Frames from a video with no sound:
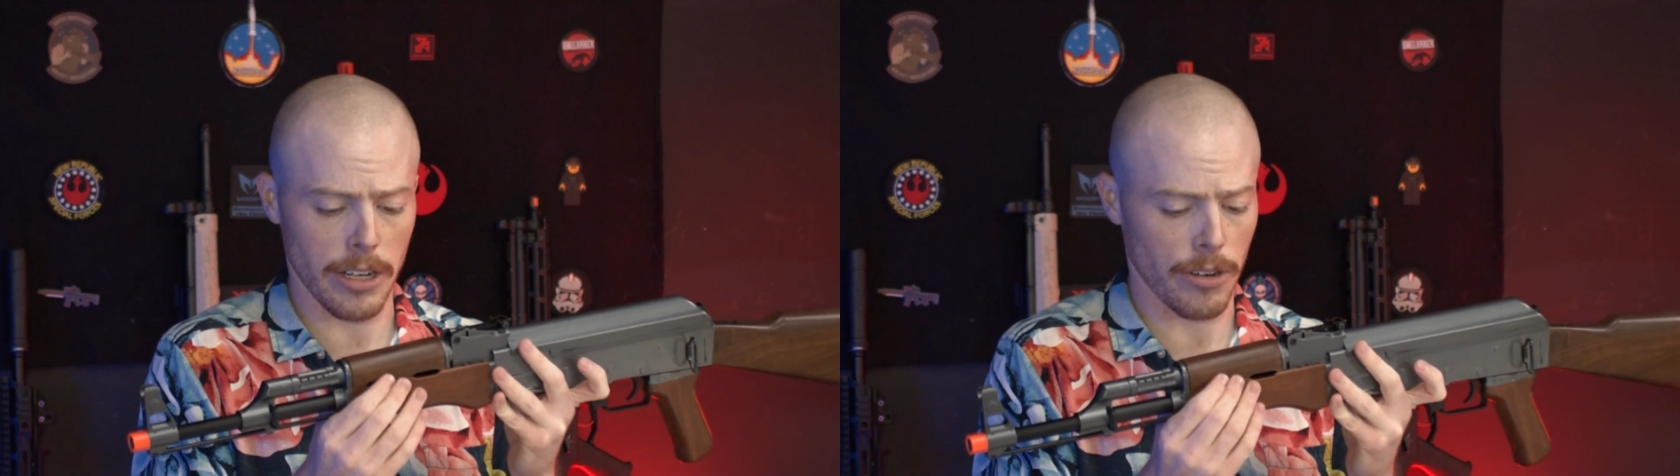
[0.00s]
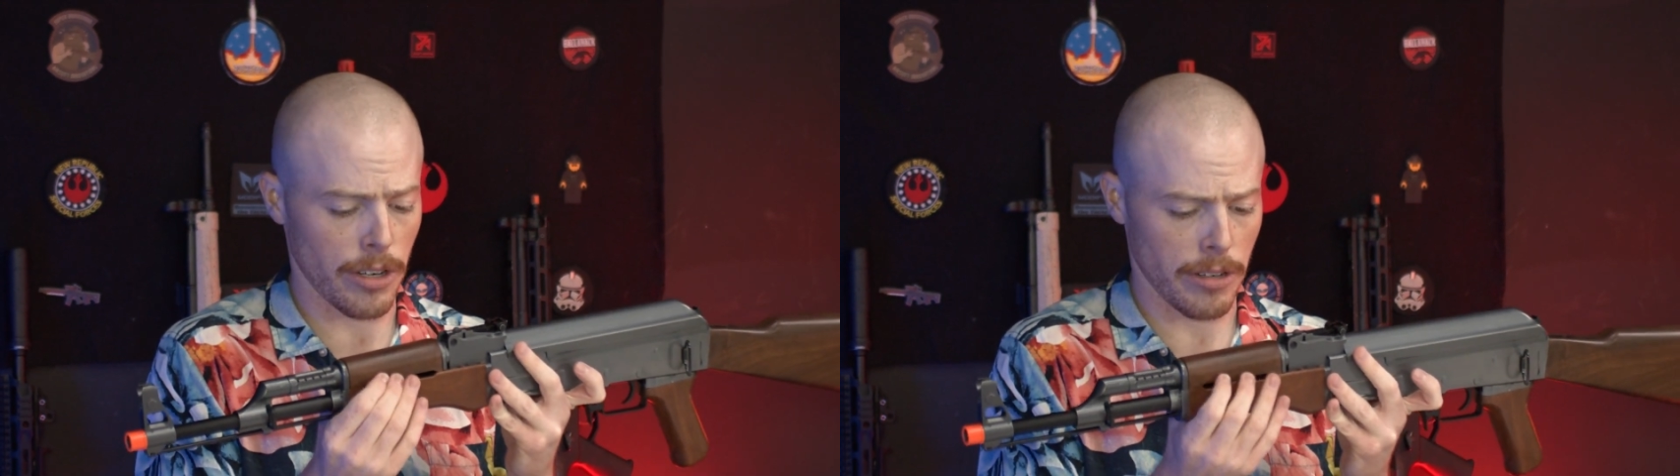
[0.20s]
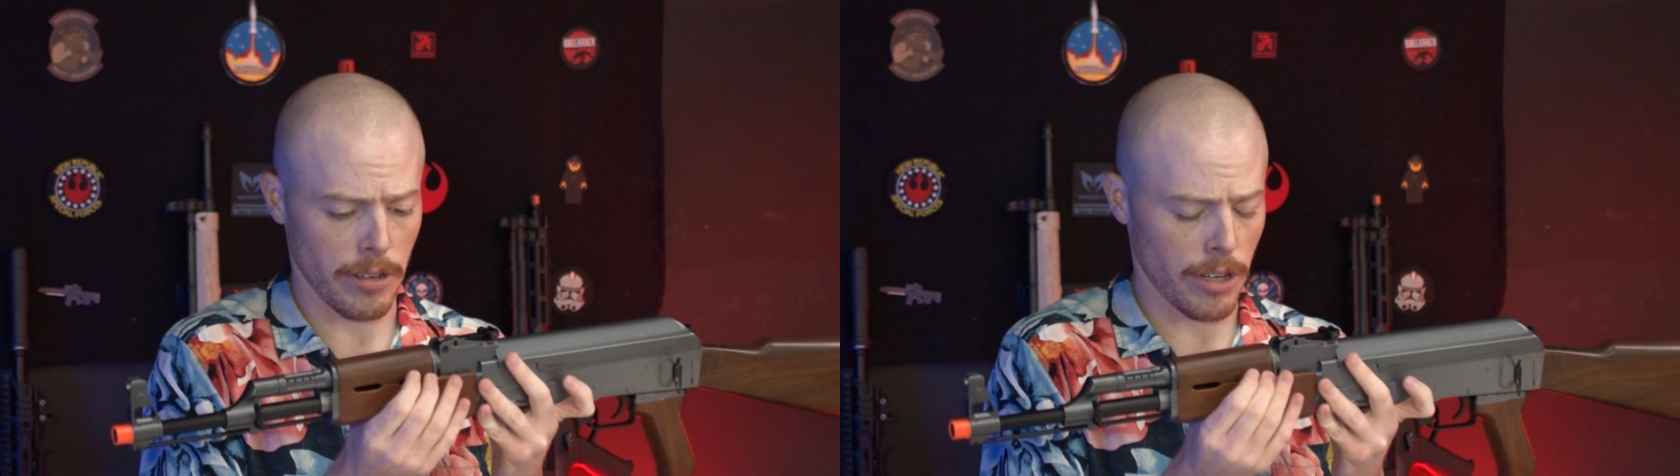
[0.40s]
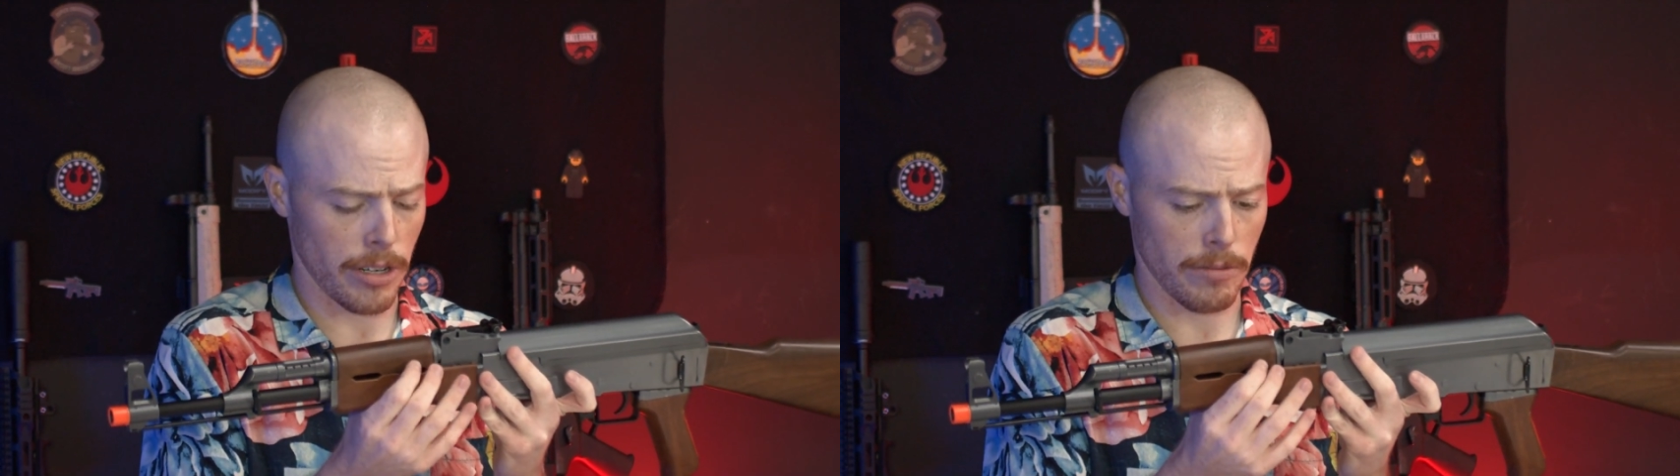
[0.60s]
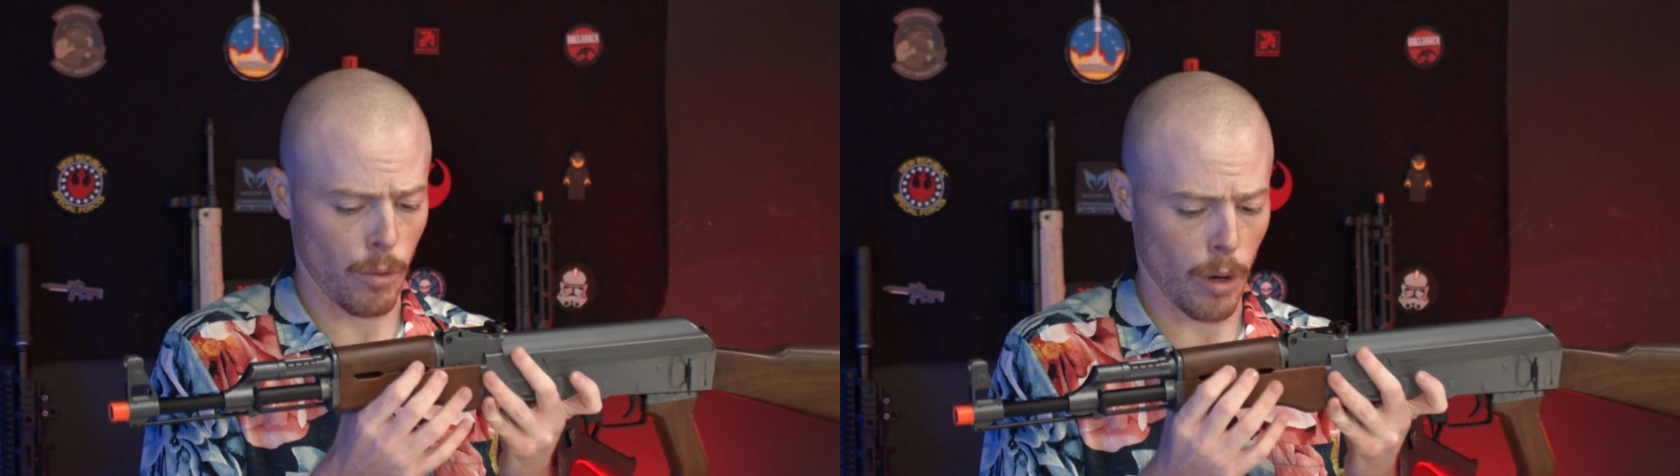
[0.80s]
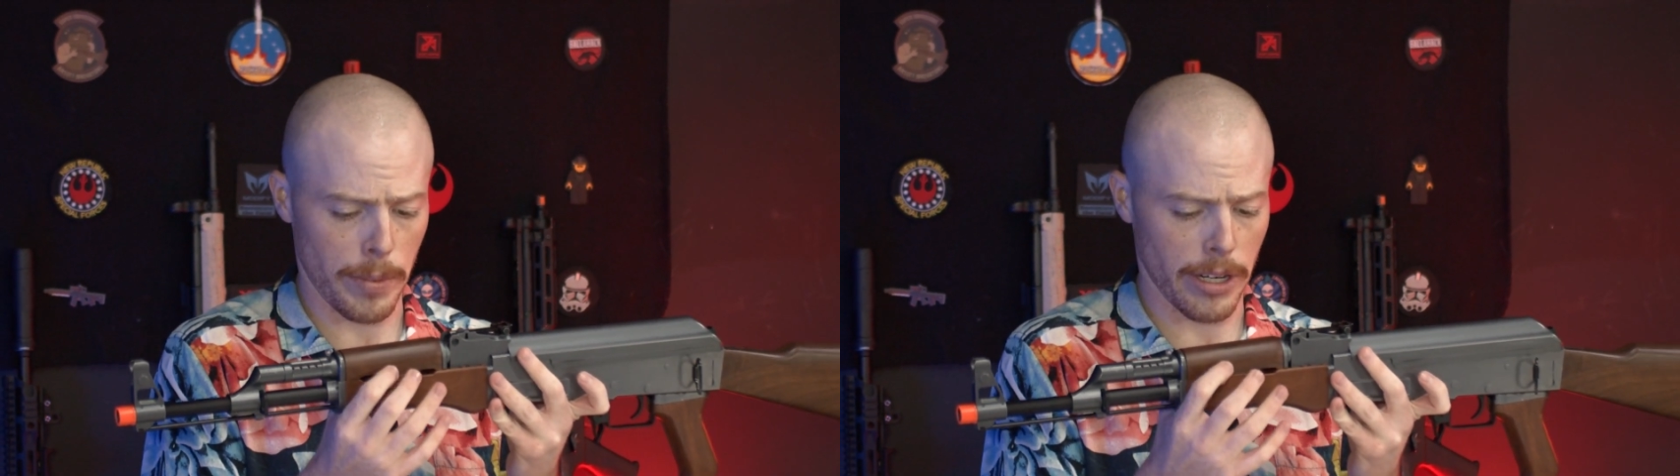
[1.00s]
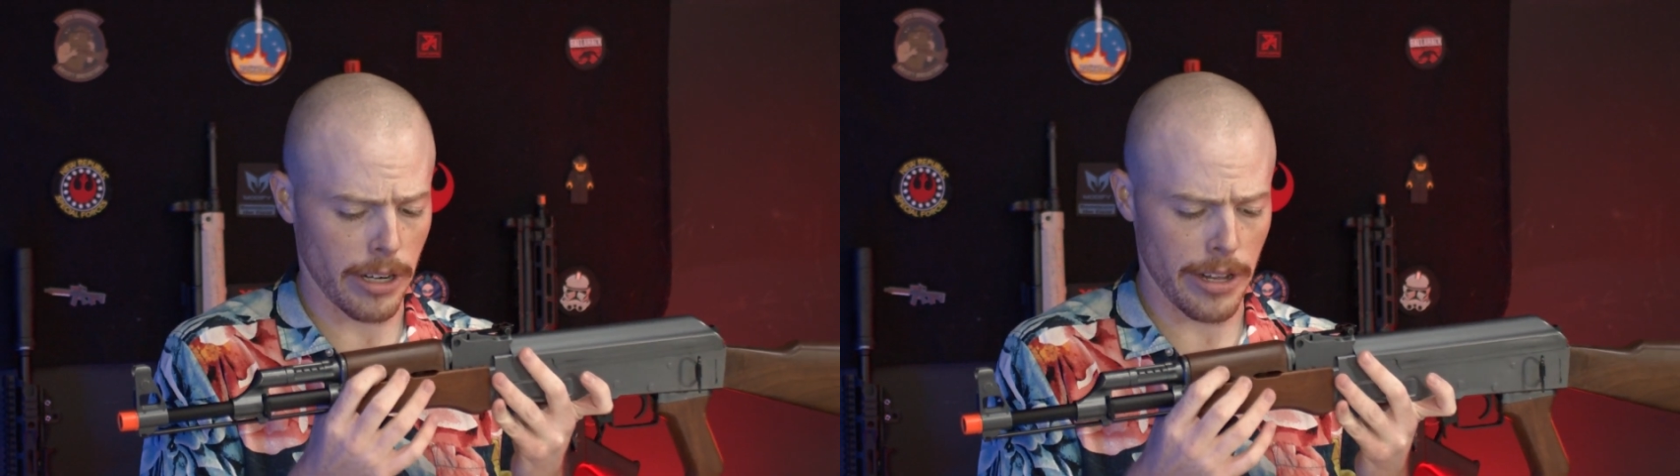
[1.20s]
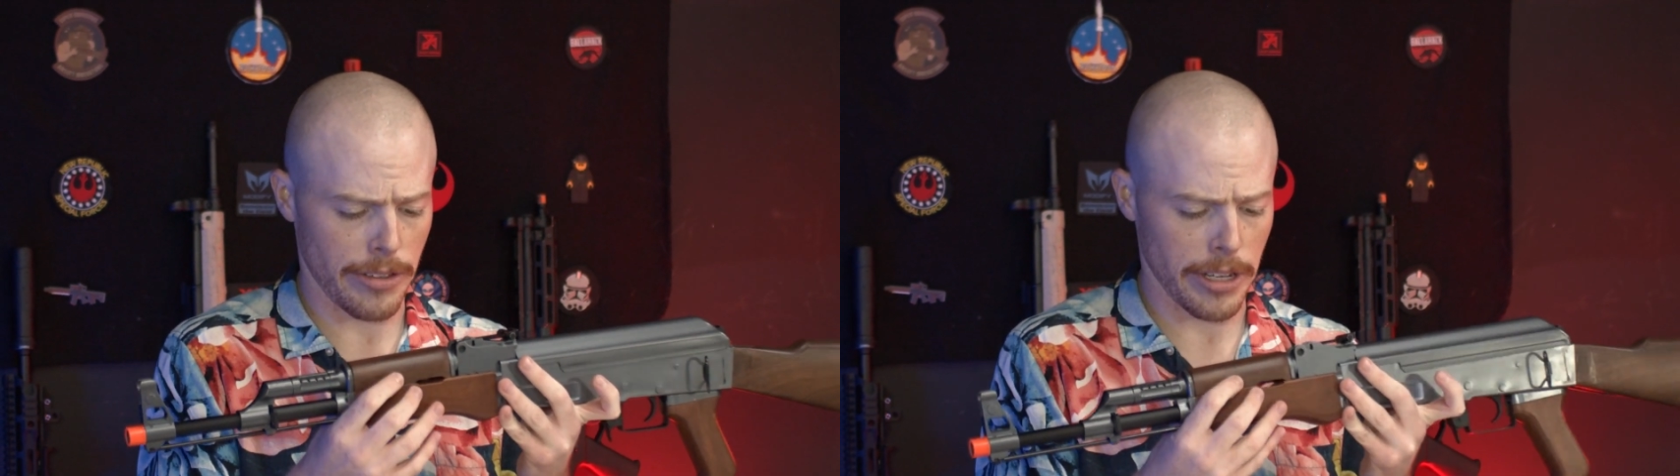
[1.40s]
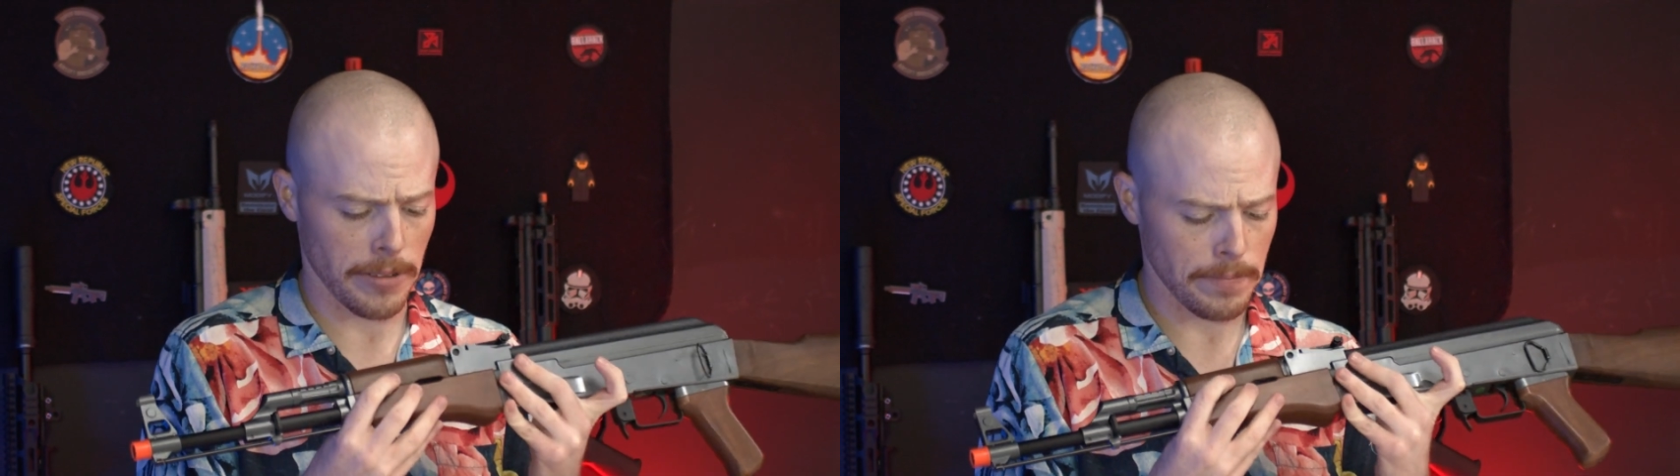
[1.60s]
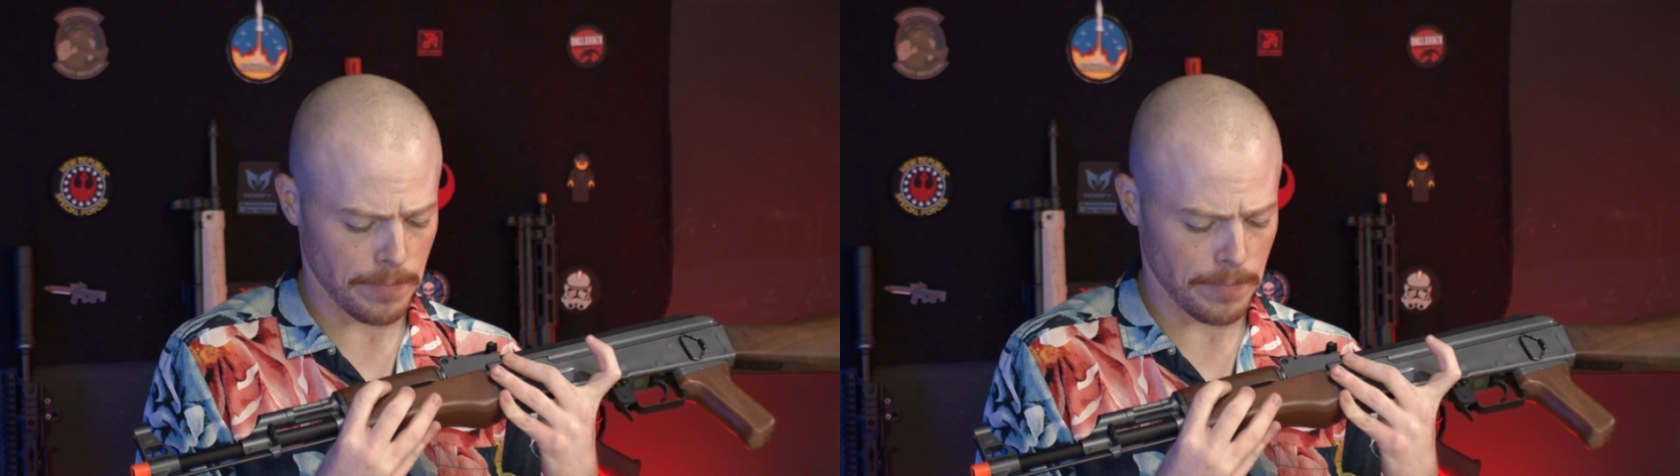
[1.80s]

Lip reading: or warp it or anything.